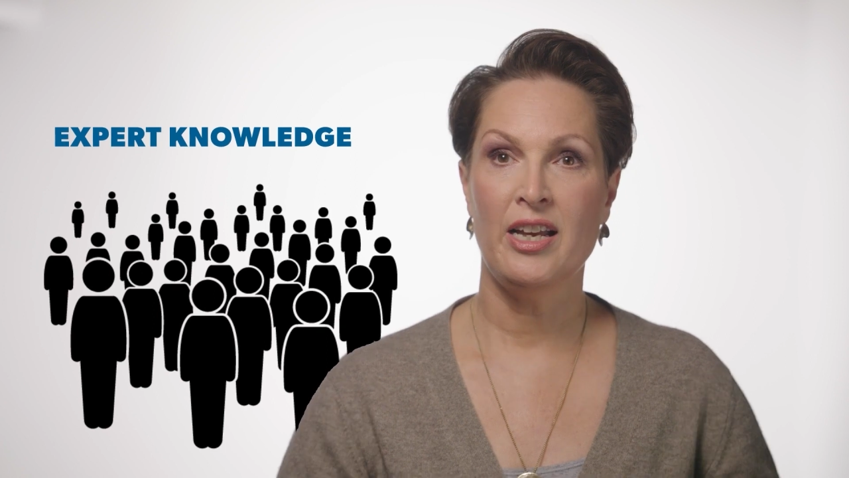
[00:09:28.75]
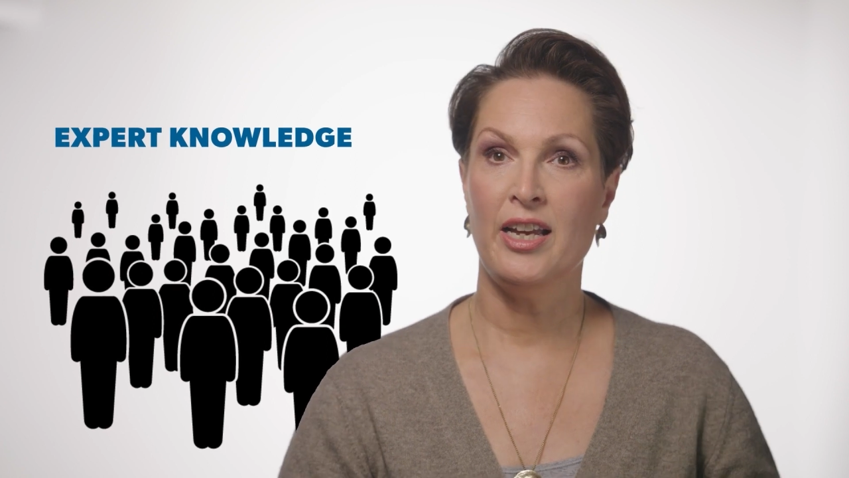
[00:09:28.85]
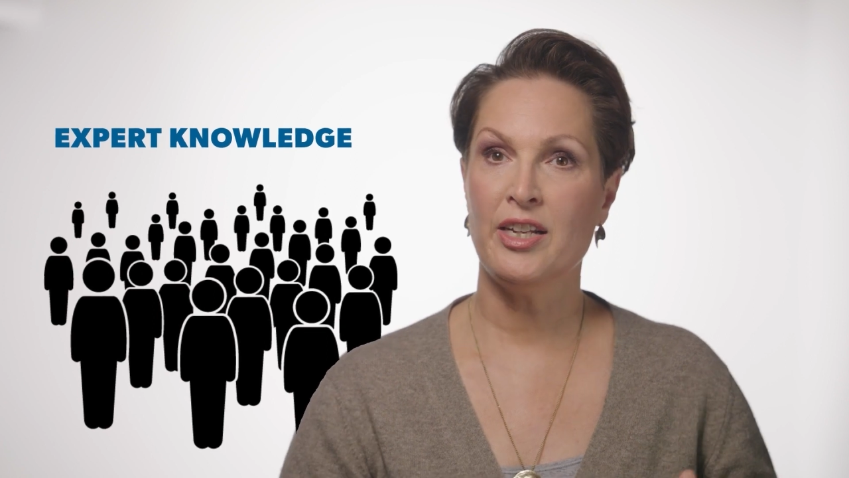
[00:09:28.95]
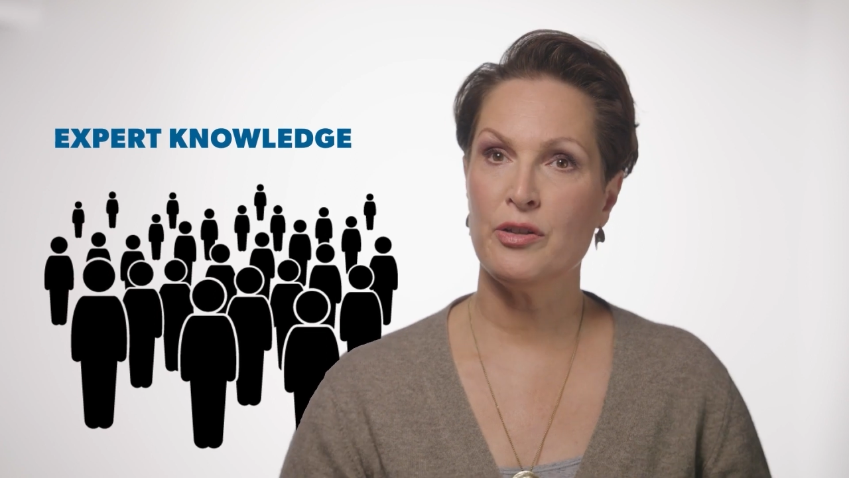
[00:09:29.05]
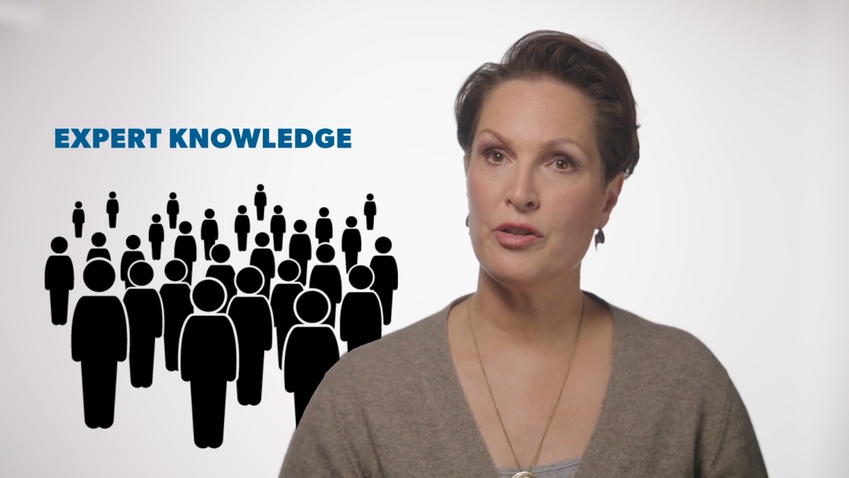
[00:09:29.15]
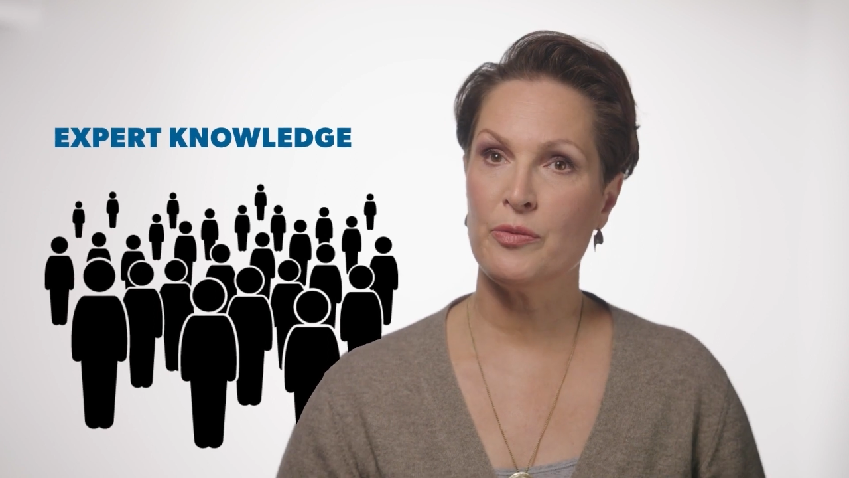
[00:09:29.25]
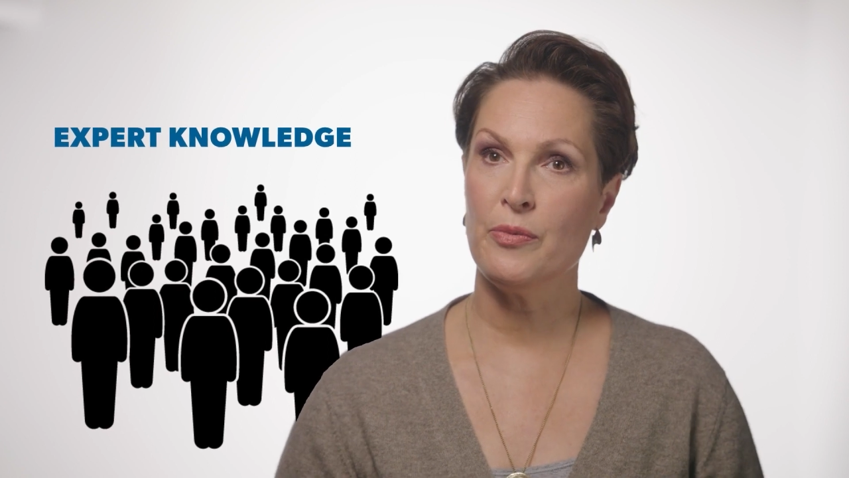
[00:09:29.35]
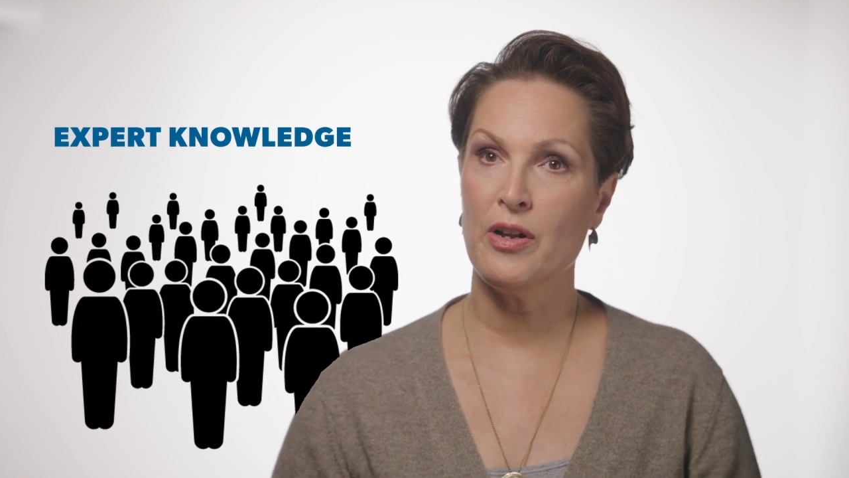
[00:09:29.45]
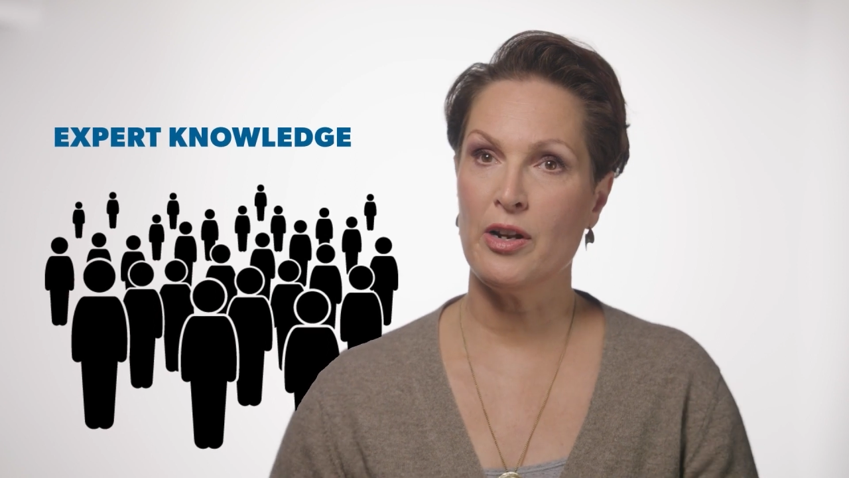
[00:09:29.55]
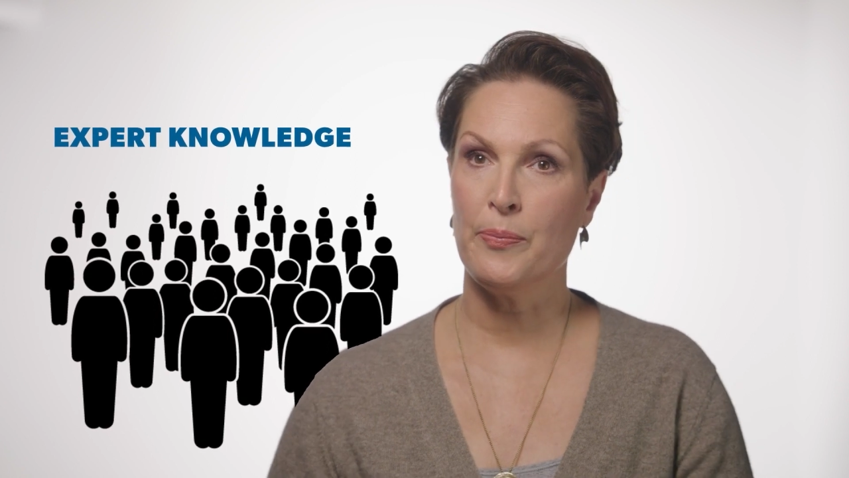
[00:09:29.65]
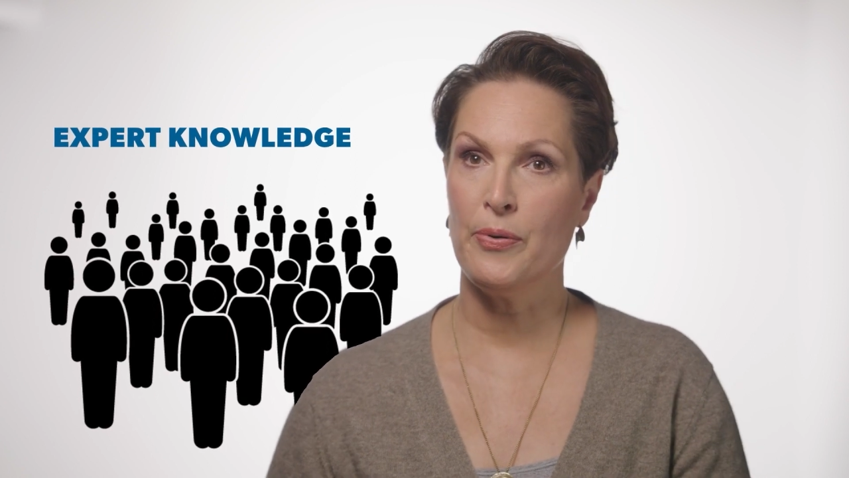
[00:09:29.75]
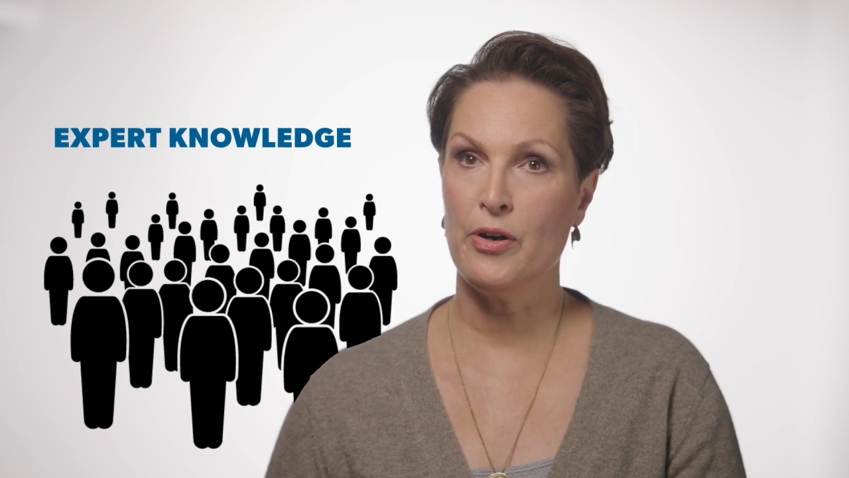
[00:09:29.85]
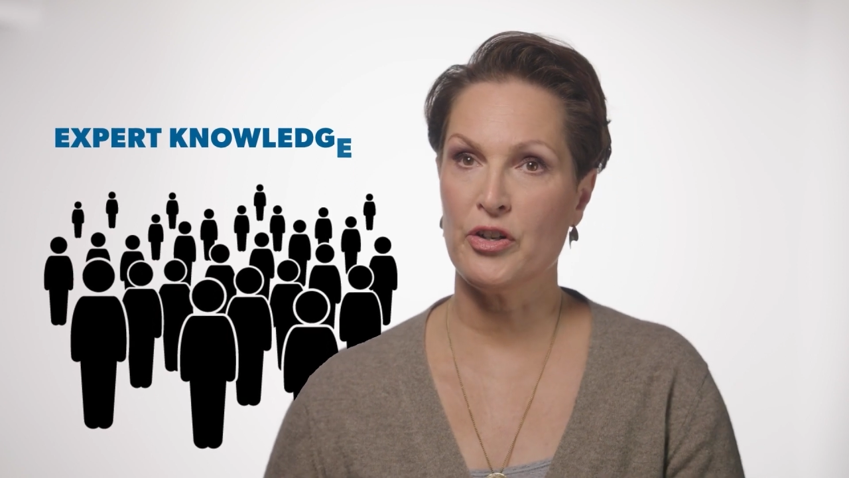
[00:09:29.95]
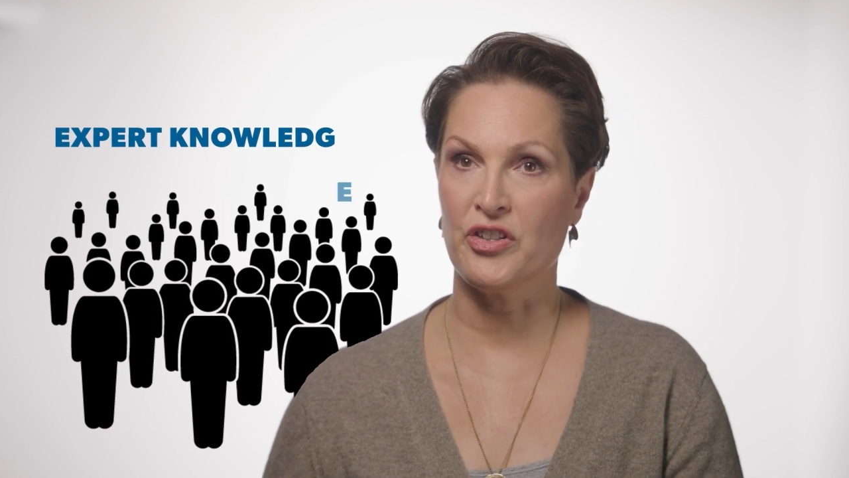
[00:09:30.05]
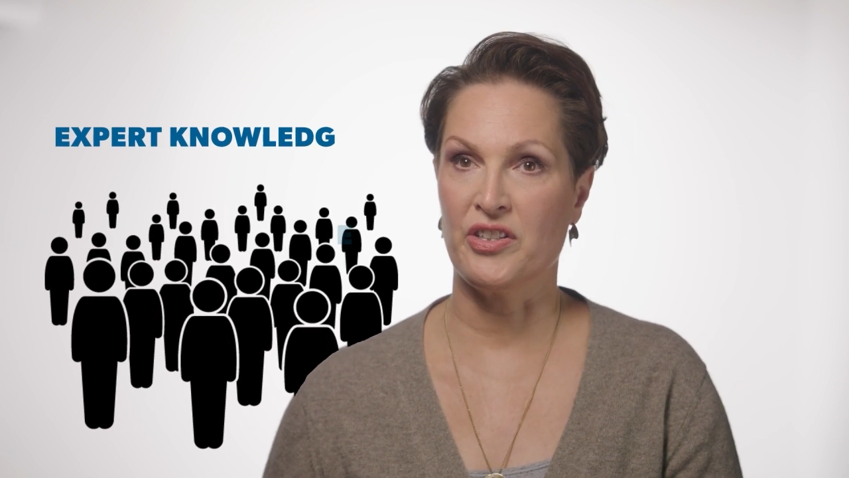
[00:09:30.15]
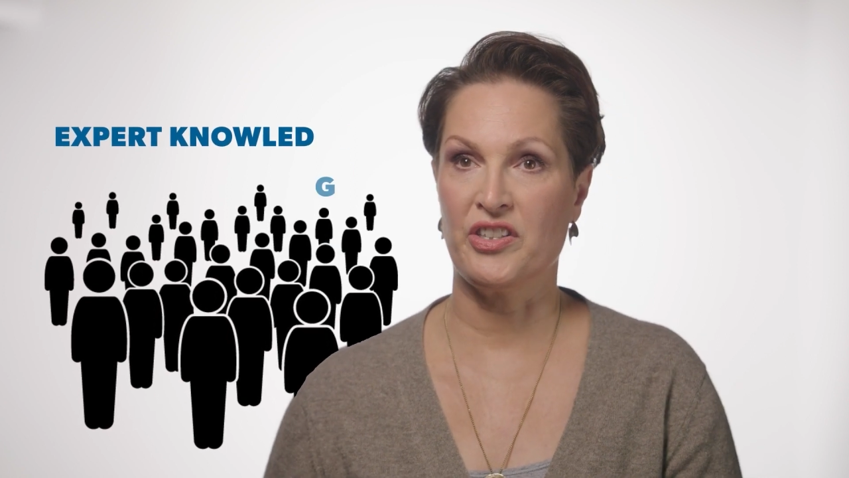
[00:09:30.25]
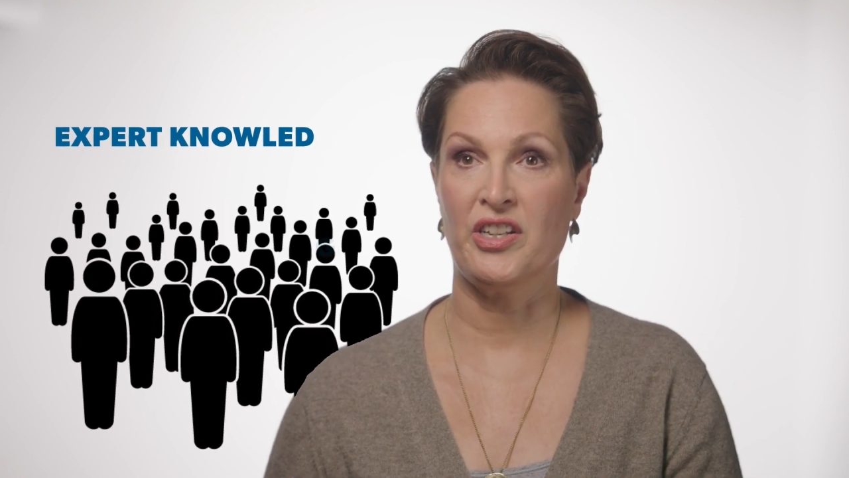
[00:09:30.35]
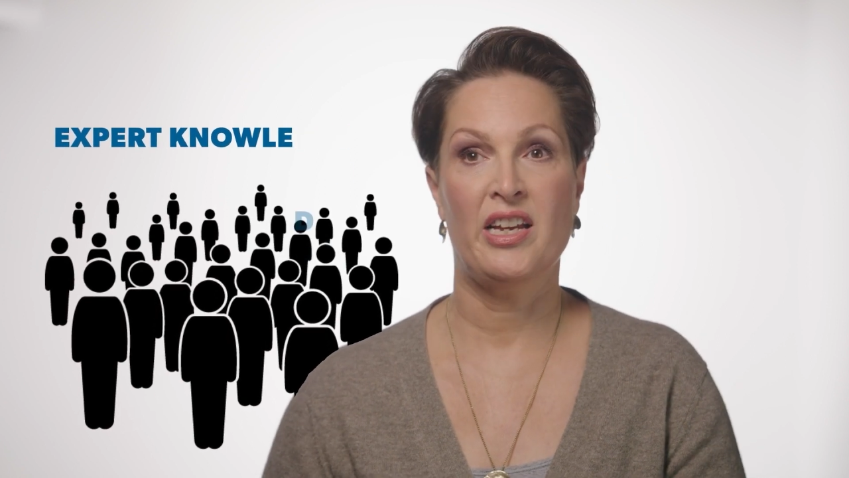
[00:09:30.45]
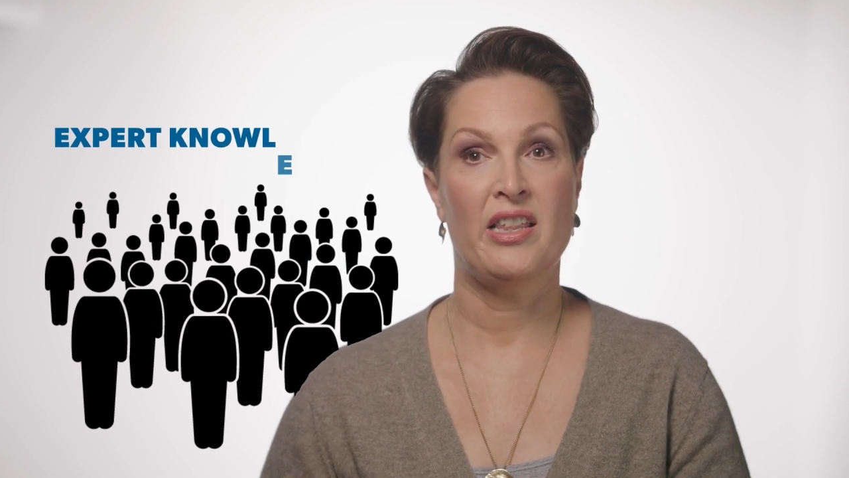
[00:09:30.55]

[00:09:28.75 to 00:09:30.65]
into smaller portions